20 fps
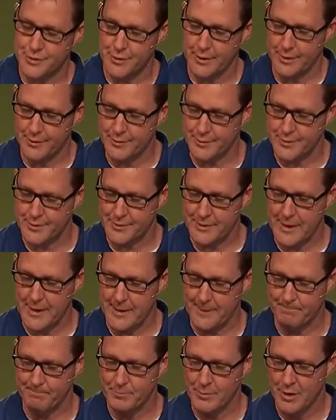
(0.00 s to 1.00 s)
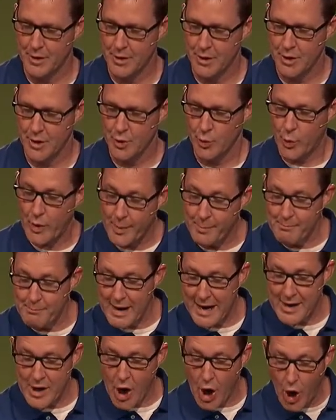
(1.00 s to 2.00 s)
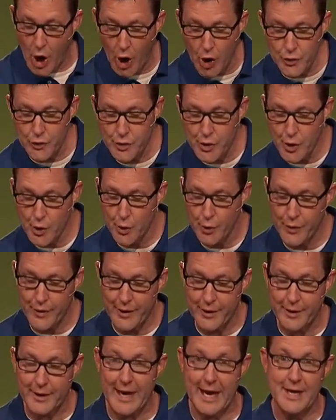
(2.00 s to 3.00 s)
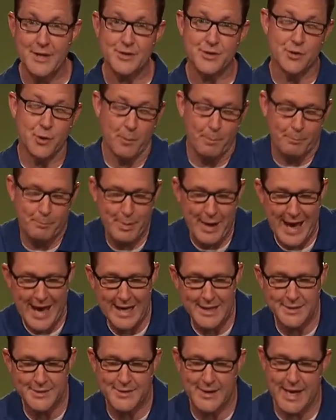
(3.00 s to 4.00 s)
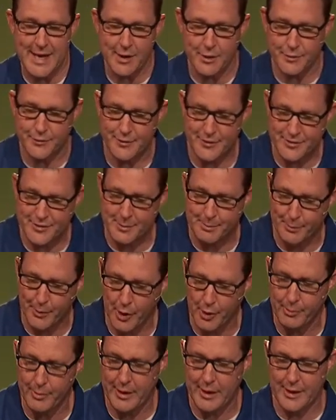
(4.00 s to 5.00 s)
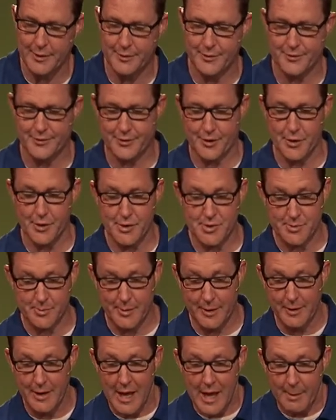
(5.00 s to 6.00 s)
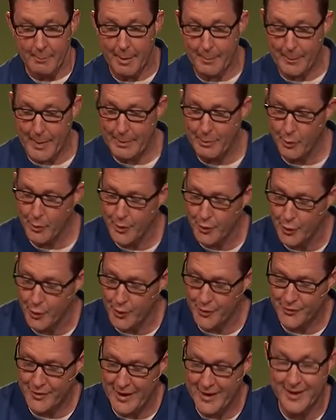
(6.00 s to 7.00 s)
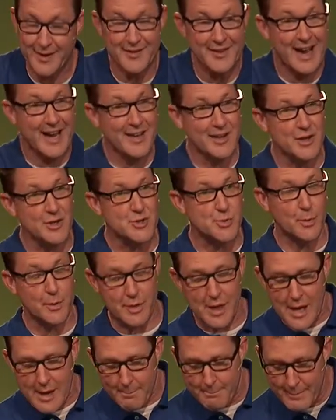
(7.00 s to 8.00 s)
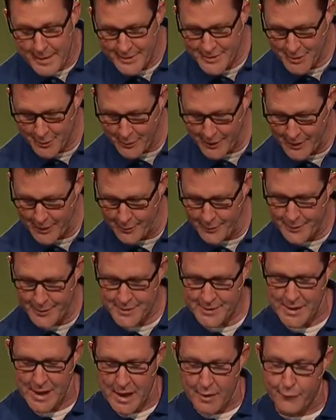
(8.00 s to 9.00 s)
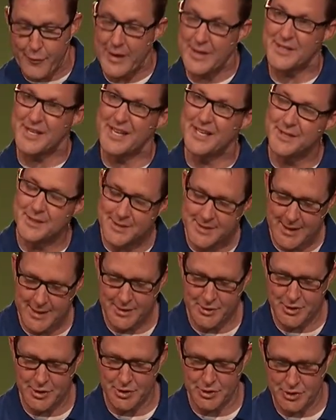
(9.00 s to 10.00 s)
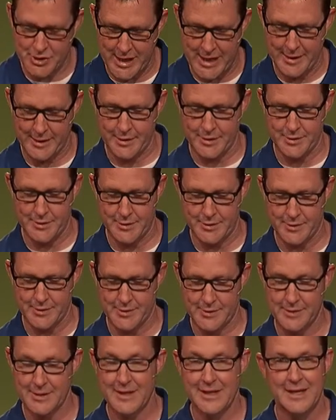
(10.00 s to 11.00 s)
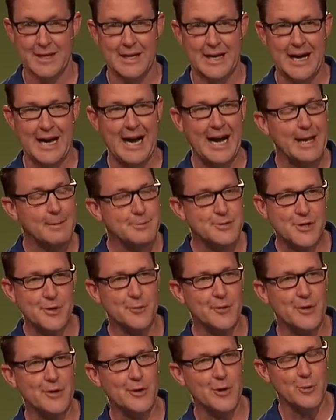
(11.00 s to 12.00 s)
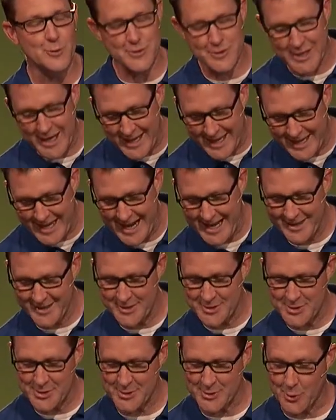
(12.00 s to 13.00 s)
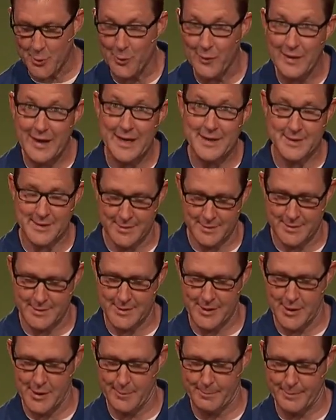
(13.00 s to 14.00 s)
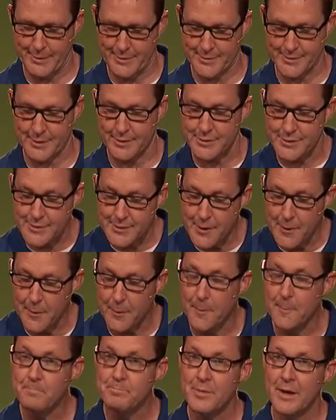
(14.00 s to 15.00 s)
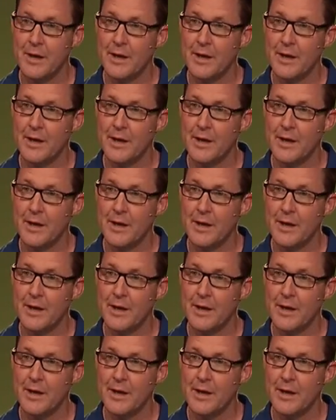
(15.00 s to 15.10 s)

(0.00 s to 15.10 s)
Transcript: to understand. We might all know the occasional bad day or disappointment and discouragement, but people who are di- diagnosed with mental illness face intense challenges. I am certainly no psychologist or licensed therapist. So,